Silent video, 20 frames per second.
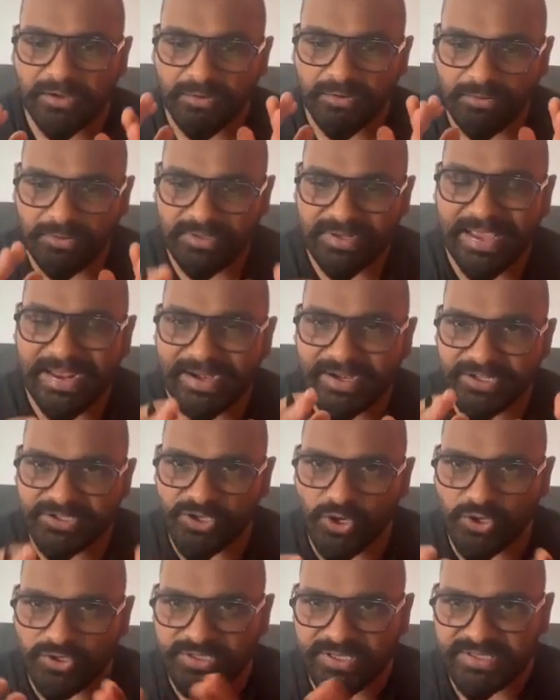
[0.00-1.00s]
like
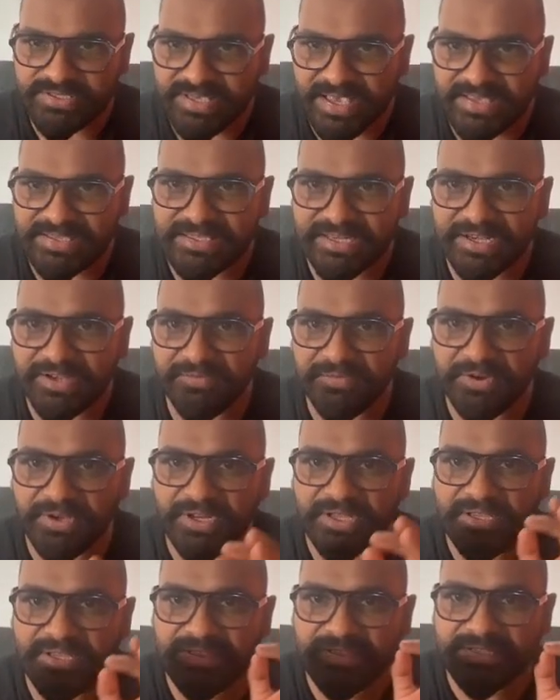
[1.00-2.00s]
digoxin
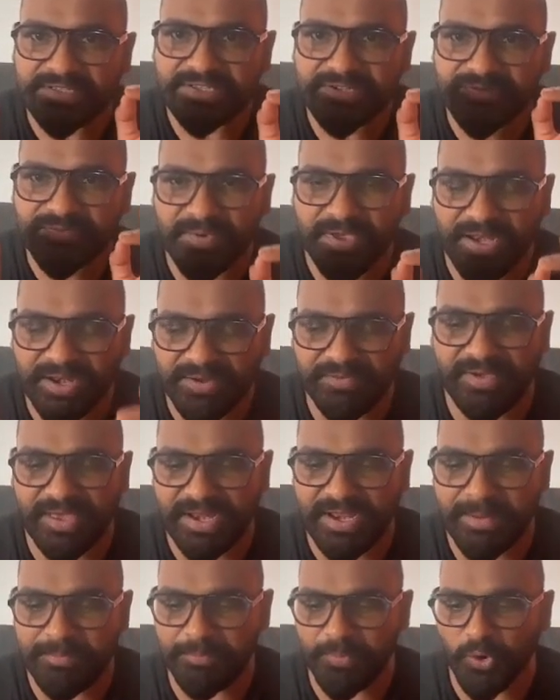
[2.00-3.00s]
sensitivity, this is very,
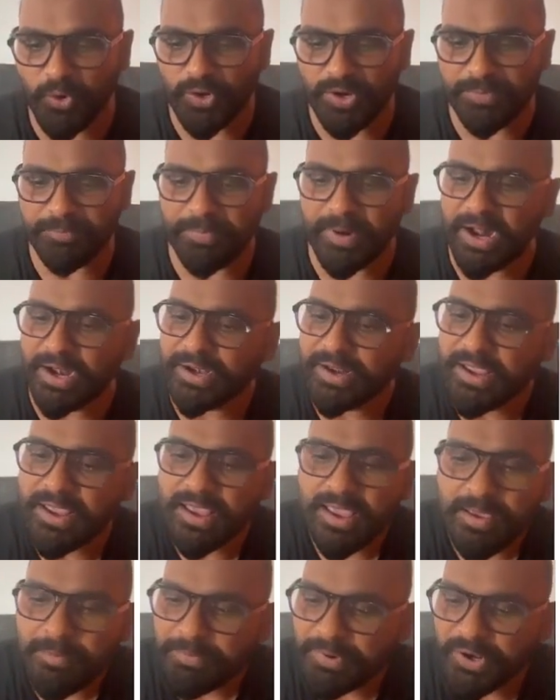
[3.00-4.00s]
very important part,
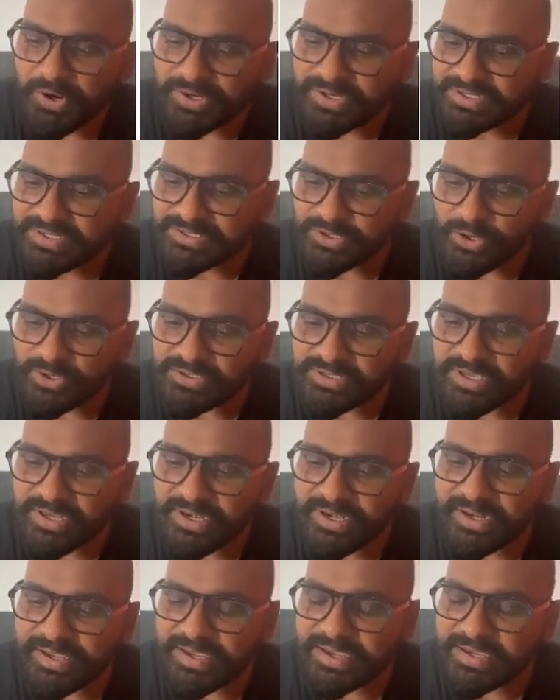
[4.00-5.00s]
because
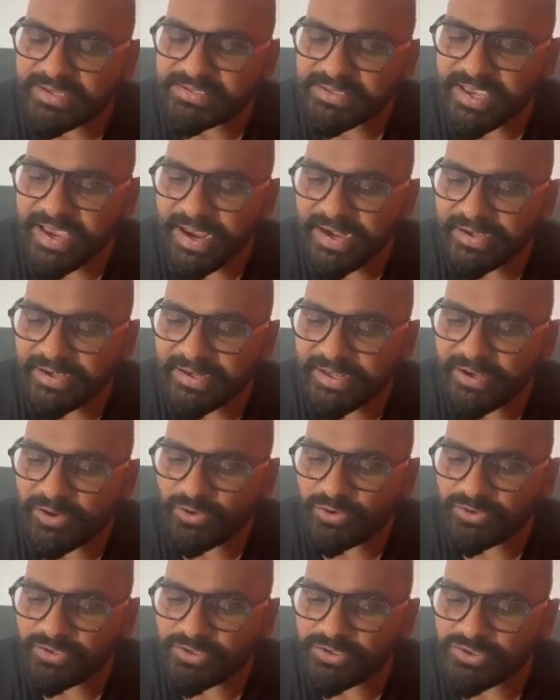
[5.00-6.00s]
digoxin is acting
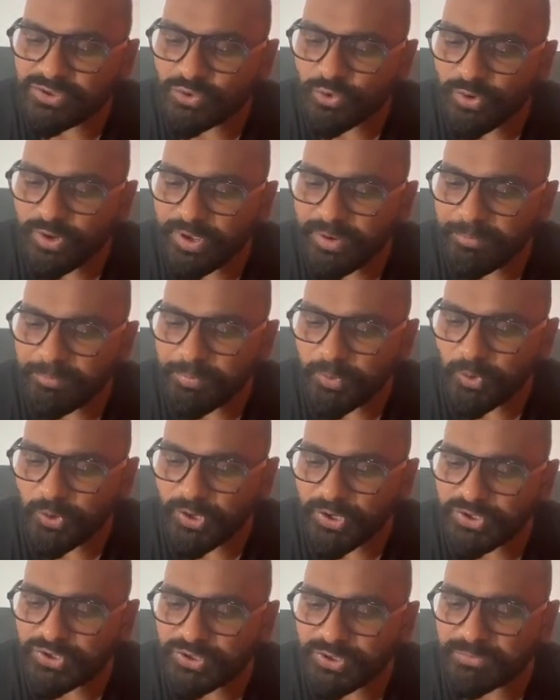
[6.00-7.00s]
on the sodium
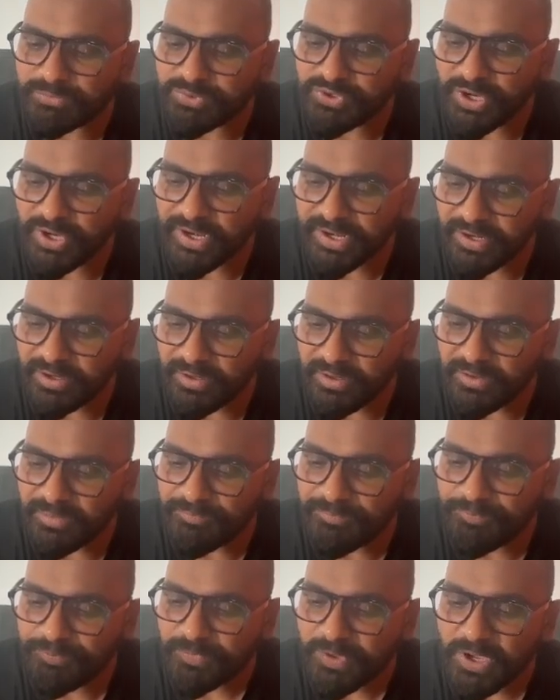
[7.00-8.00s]
potassium channel.
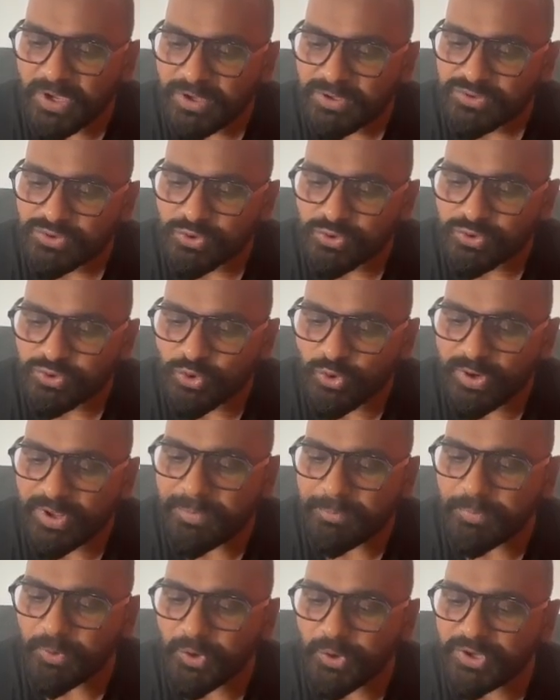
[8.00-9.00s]
So
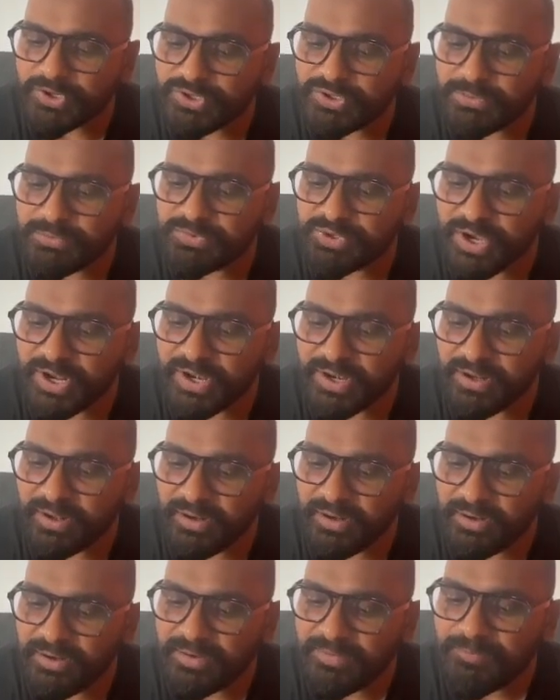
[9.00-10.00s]
sodium potassium
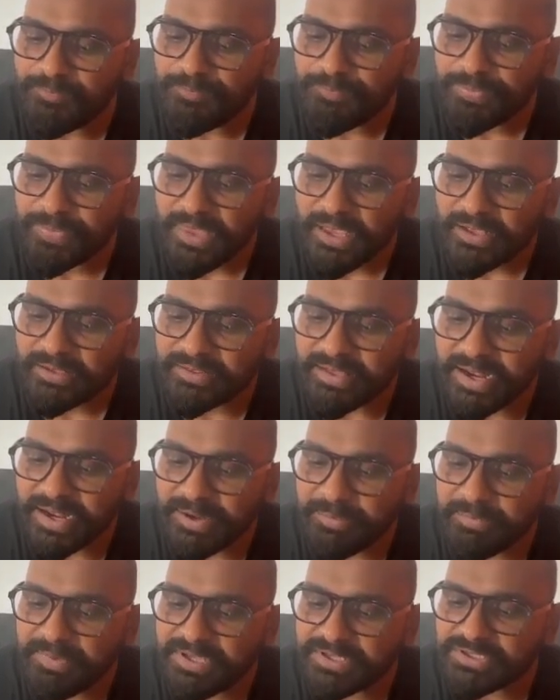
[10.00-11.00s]
channel,
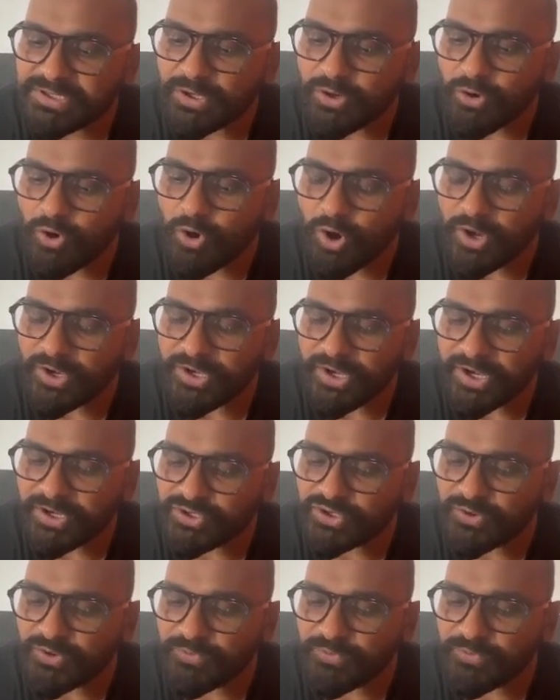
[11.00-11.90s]
that means the contraction,